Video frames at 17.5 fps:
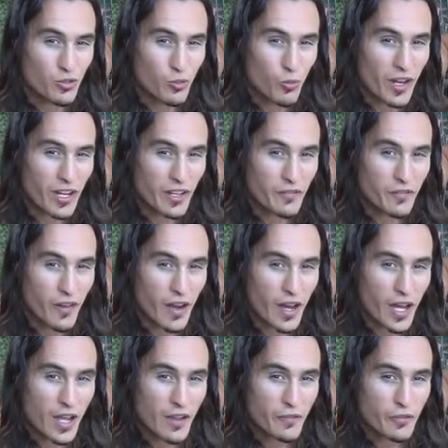
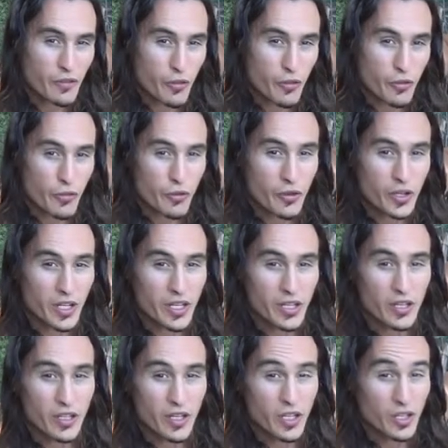25 to
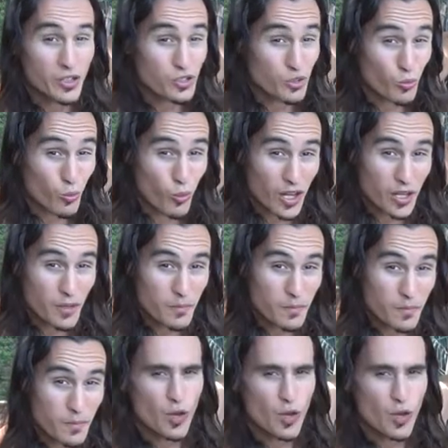30 to 1.